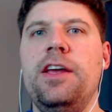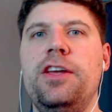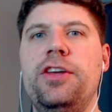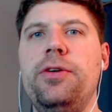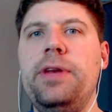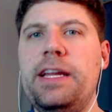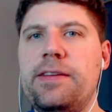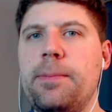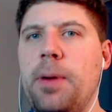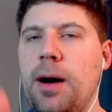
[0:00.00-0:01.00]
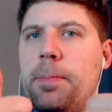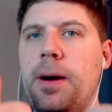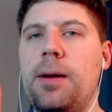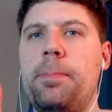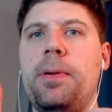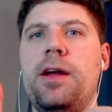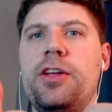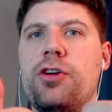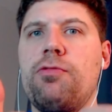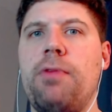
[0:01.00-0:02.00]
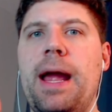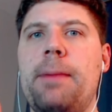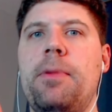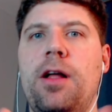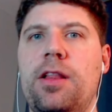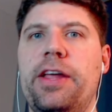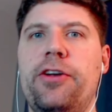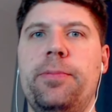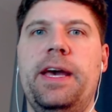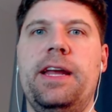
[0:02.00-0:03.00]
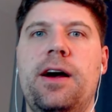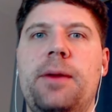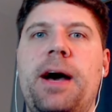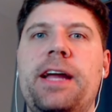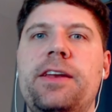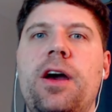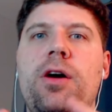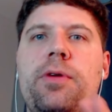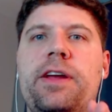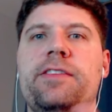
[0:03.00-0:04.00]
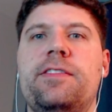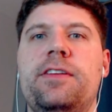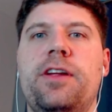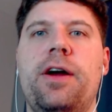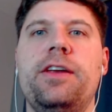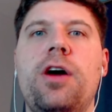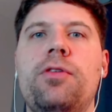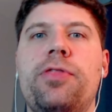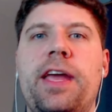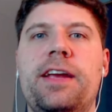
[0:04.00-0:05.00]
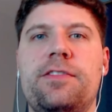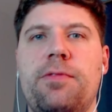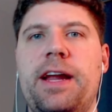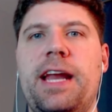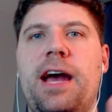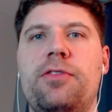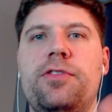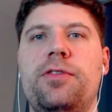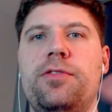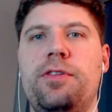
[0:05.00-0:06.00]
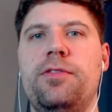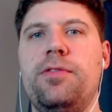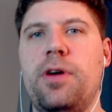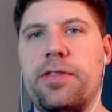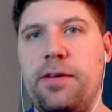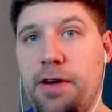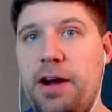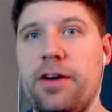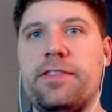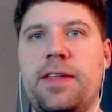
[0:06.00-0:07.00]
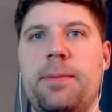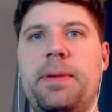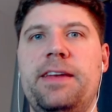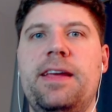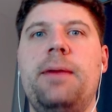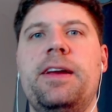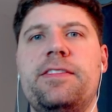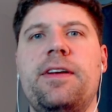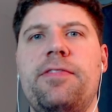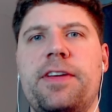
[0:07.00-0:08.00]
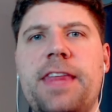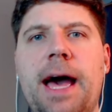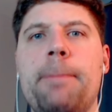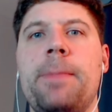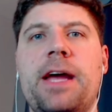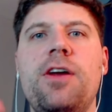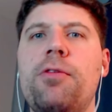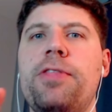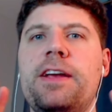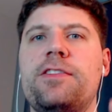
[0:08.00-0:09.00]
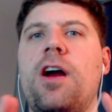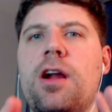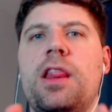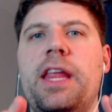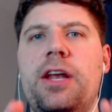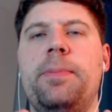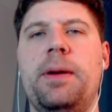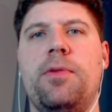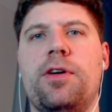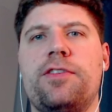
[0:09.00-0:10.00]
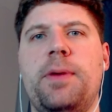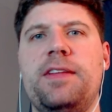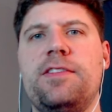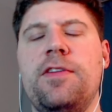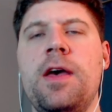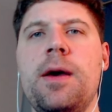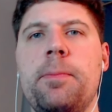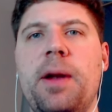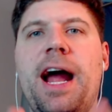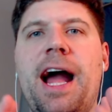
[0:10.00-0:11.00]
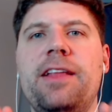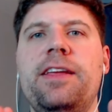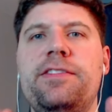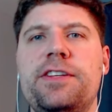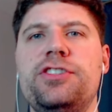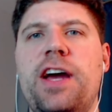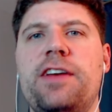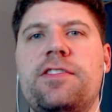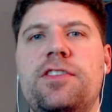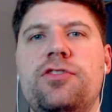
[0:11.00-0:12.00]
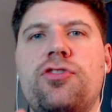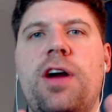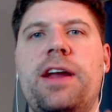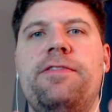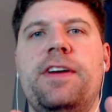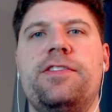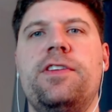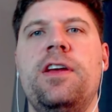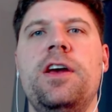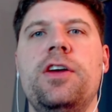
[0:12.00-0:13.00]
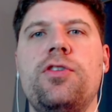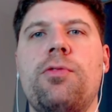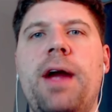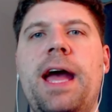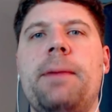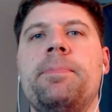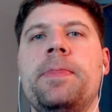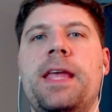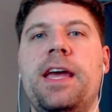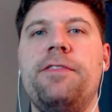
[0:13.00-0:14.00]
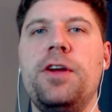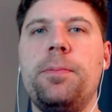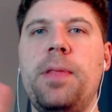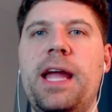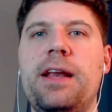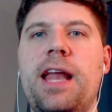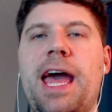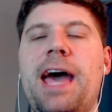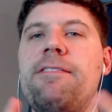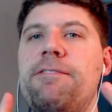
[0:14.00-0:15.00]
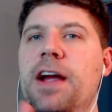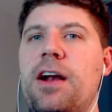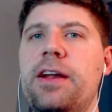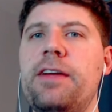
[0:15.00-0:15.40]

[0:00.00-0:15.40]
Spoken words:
you need to bump up your RAM a little bit. I know I know things right now due to the virus and the pandemic, stuff like that. I know things are a little bit more expensive, but I highly suggest you try to fix your RAM. If you're playing at bare